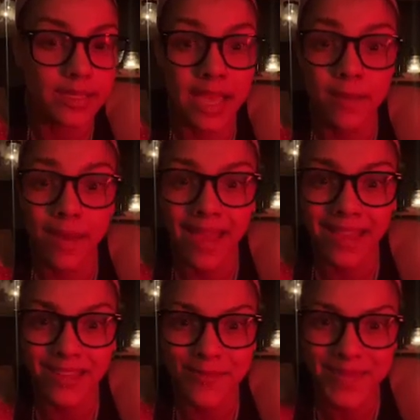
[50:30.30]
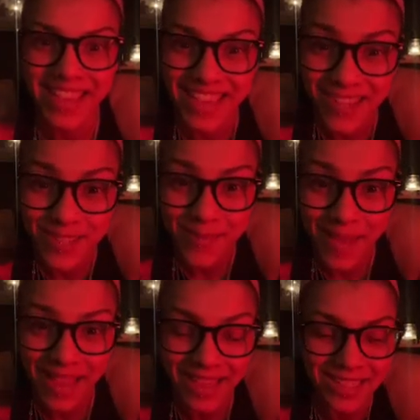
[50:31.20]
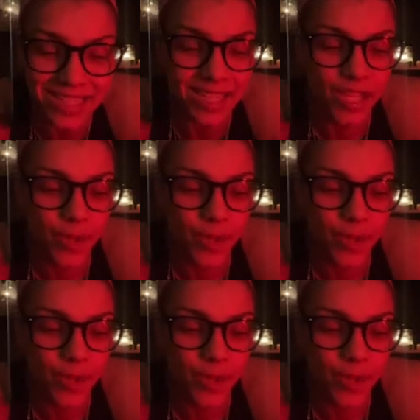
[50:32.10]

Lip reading: Zen Mind, Beginner's Mind,